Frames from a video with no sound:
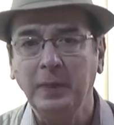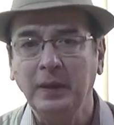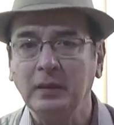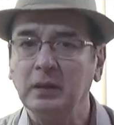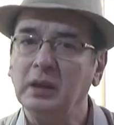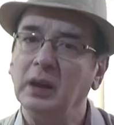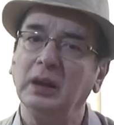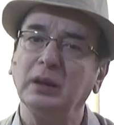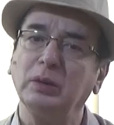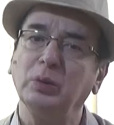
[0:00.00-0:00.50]

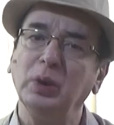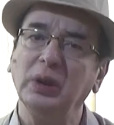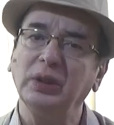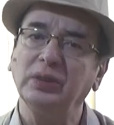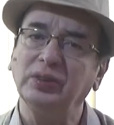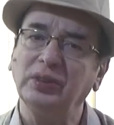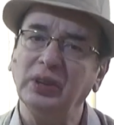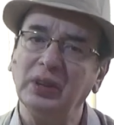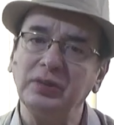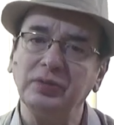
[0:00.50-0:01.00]
They are doing
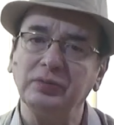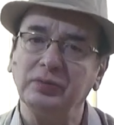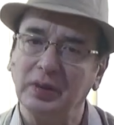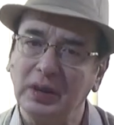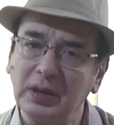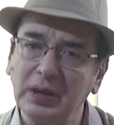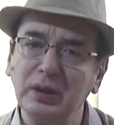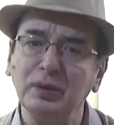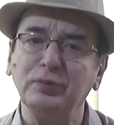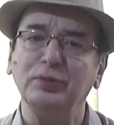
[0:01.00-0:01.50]
such
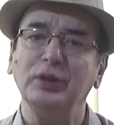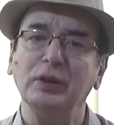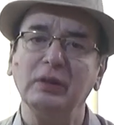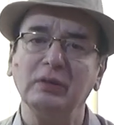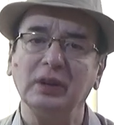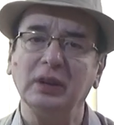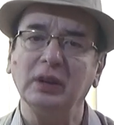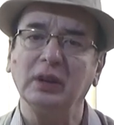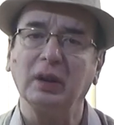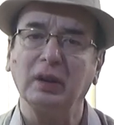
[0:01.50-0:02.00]
wonderful
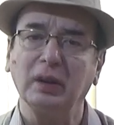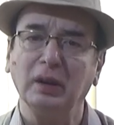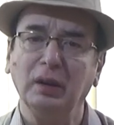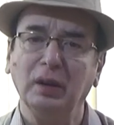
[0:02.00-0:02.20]
work